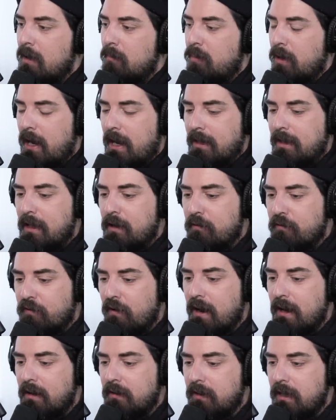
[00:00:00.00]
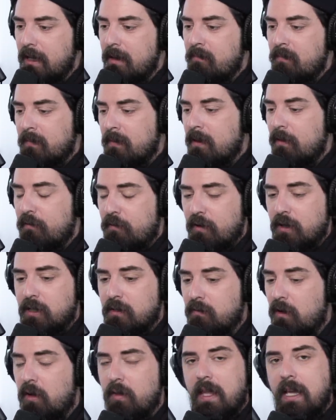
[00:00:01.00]
But I think, frankly, first
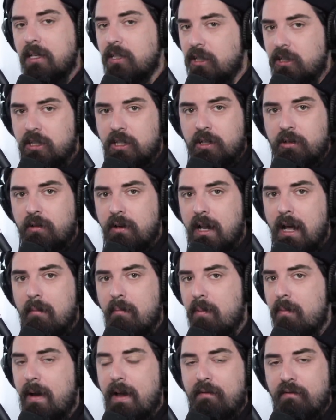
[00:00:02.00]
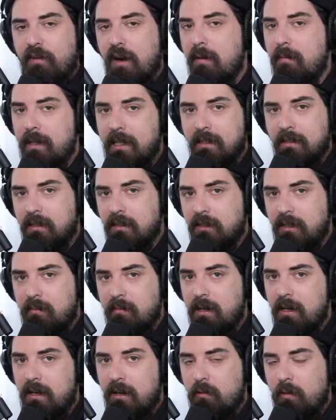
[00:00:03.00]
of all, they just screwed up by framing this as
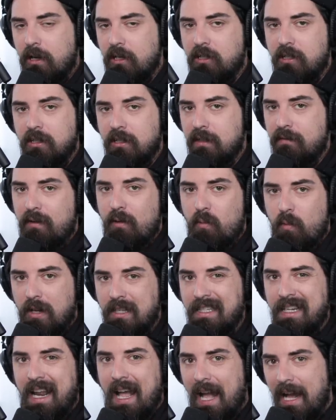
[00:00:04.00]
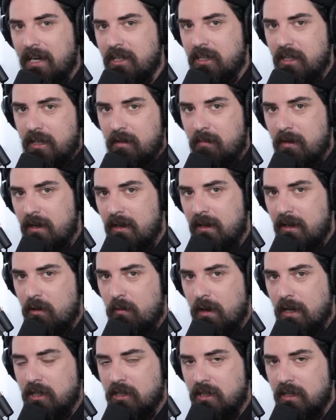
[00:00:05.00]
community questions if it wasn't actually community
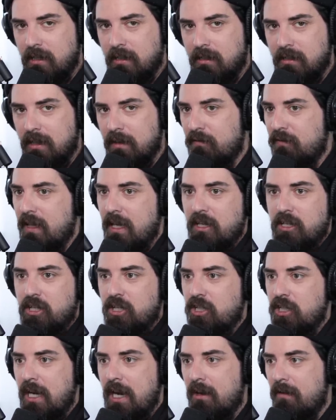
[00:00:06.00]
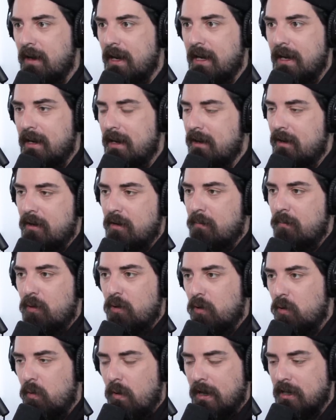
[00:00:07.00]
questions, if they just generated it or
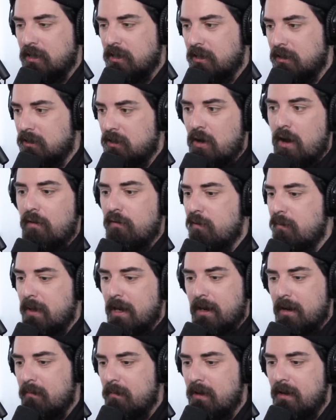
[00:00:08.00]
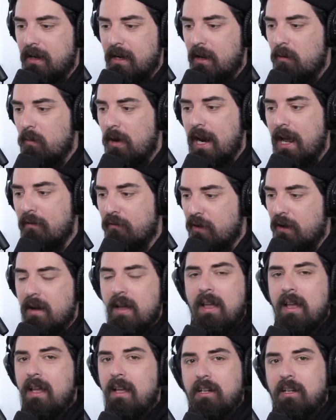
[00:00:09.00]
pulled questions not from their community, whatever.